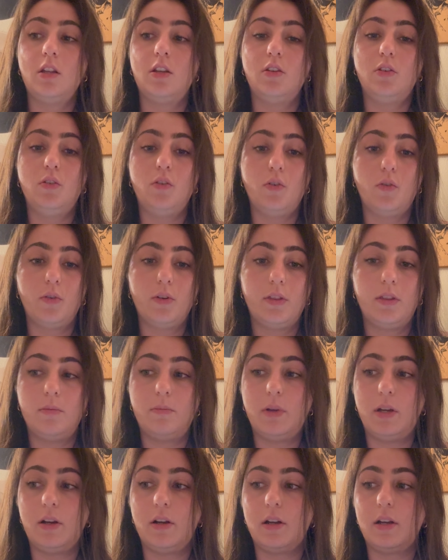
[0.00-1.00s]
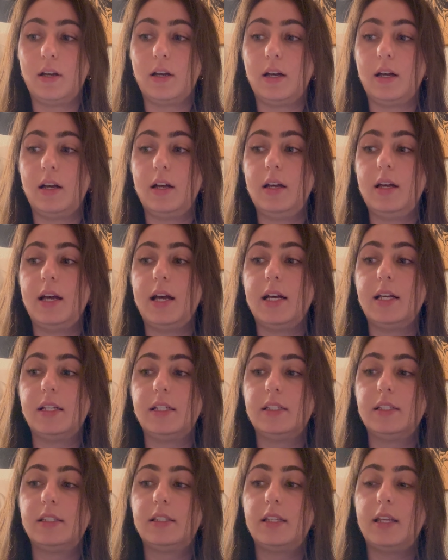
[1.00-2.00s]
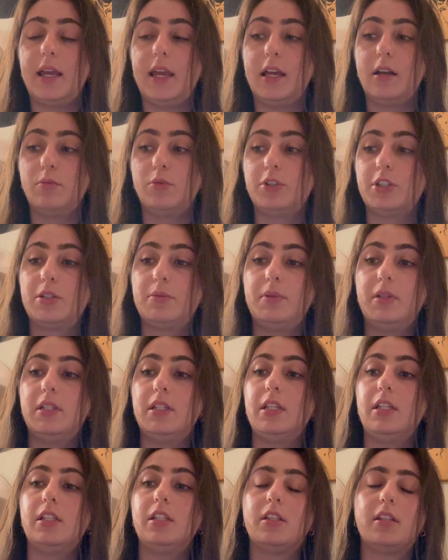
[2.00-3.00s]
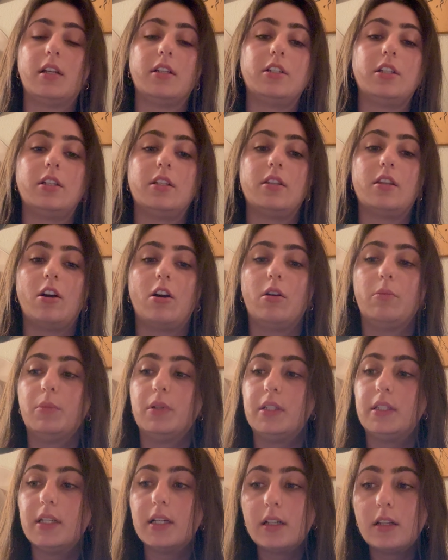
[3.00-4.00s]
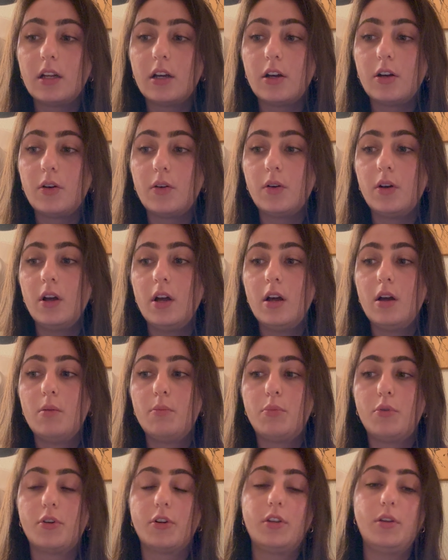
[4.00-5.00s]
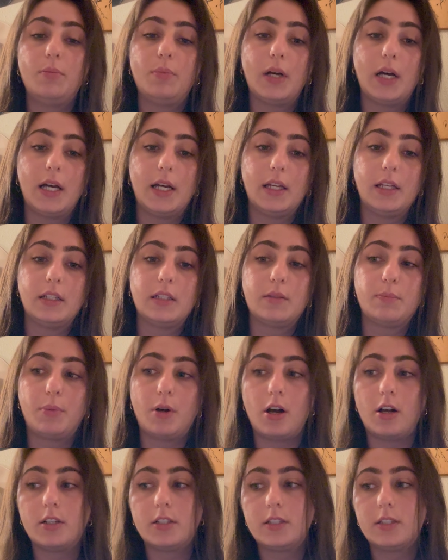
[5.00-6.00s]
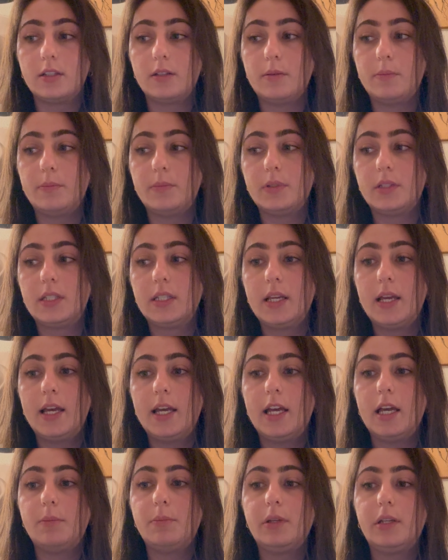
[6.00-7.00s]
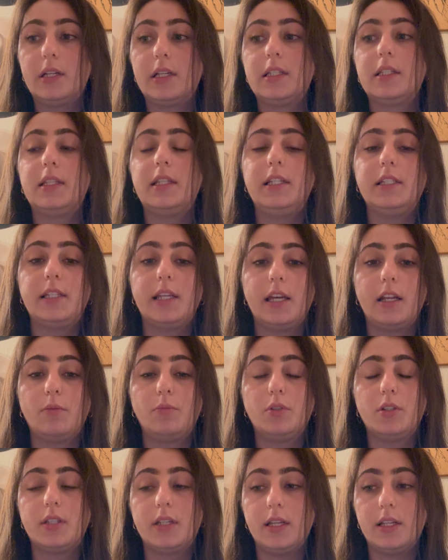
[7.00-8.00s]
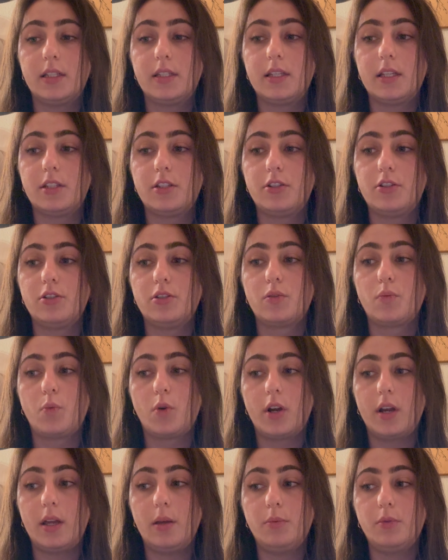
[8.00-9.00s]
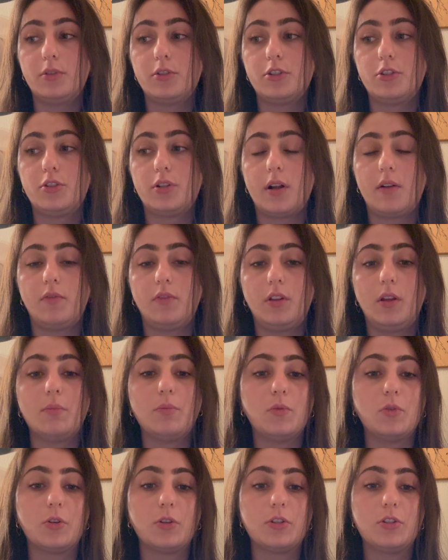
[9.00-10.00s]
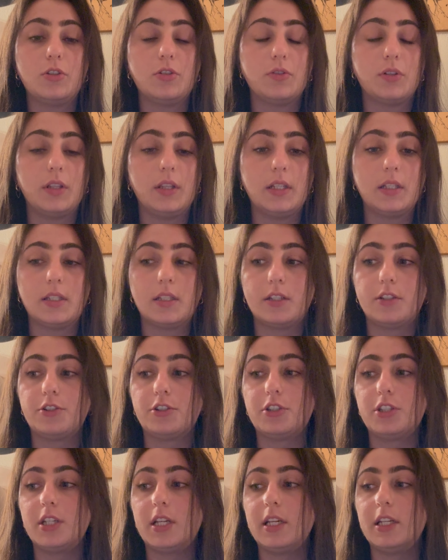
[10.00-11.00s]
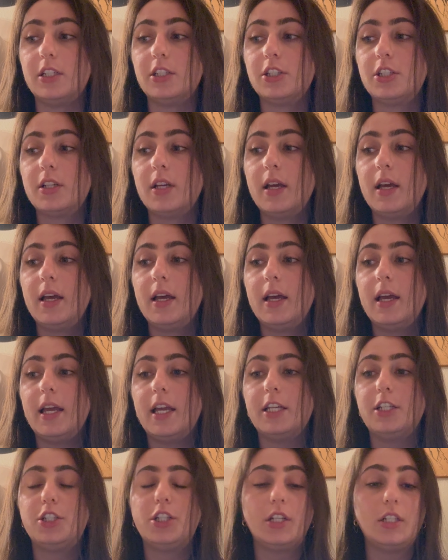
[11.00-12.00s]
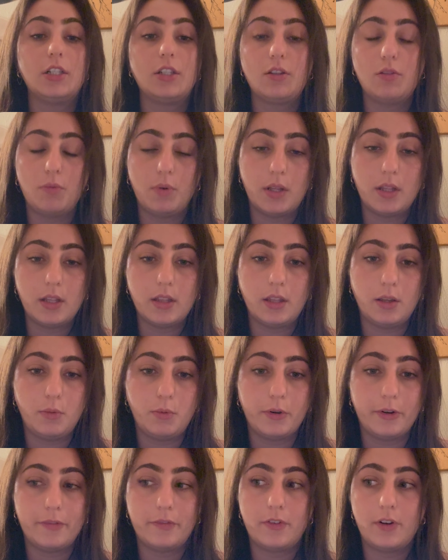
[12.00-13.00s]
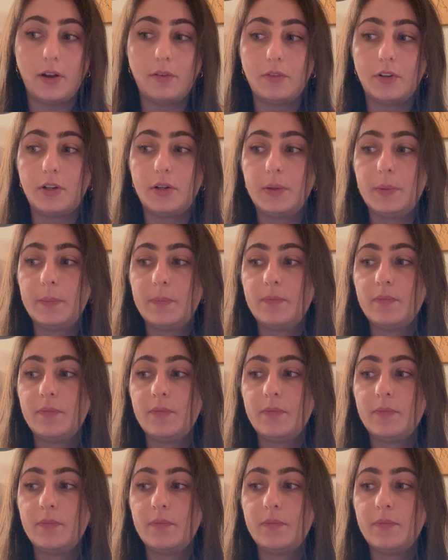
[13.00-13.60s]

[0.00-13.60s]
North America has animal species such as the armadillo, porcupines, possums, and because these animals' ancestors were able to travel up north during this interchange, it changed the way that they were forever.